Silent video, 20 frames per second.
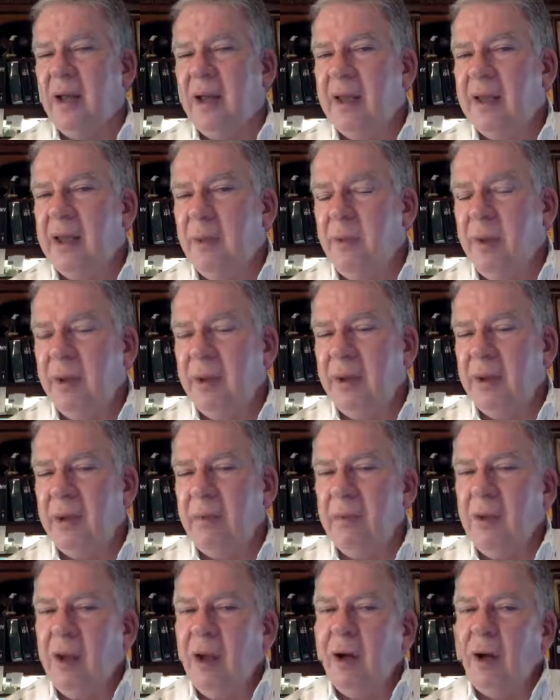and that we
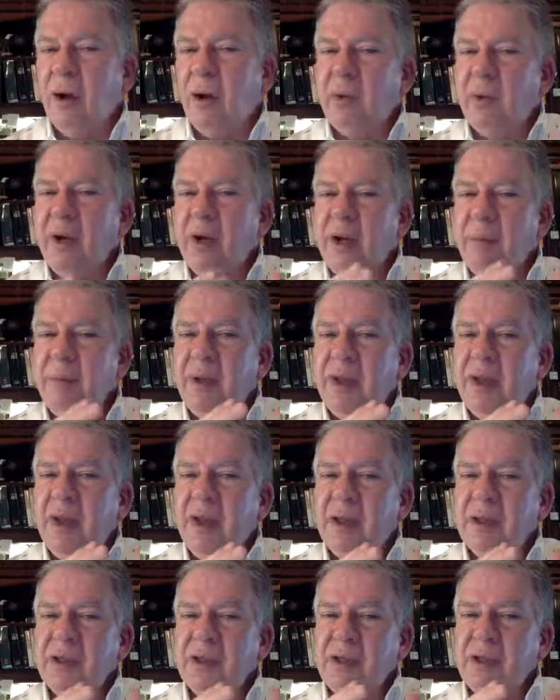can already
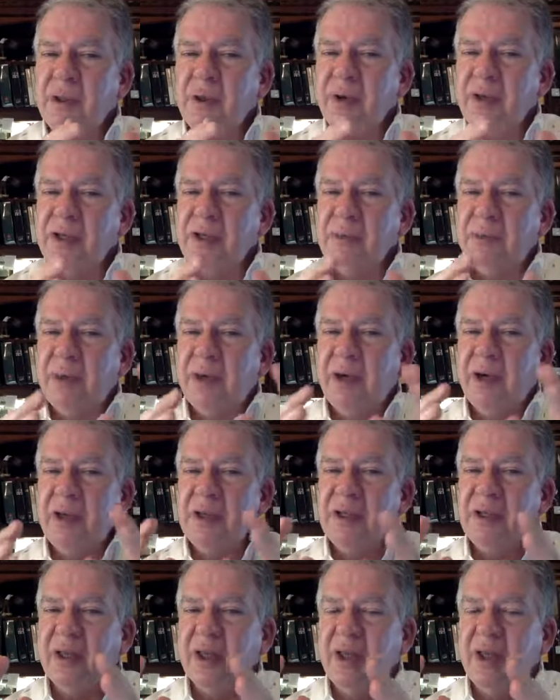begin to
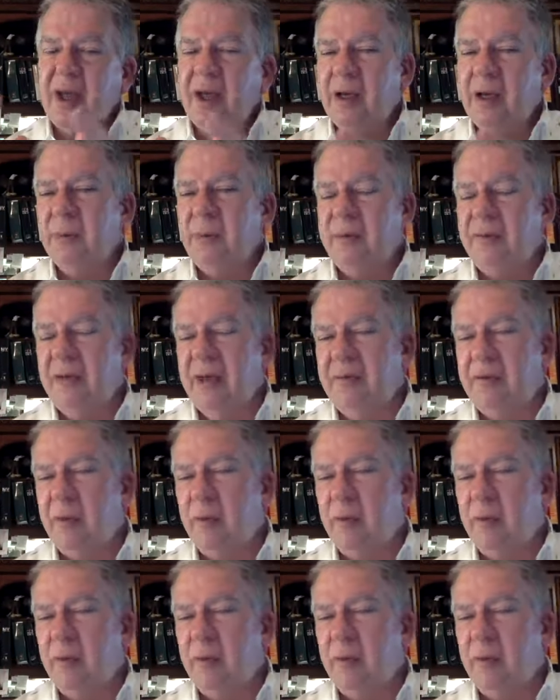experience the kingdom of heaven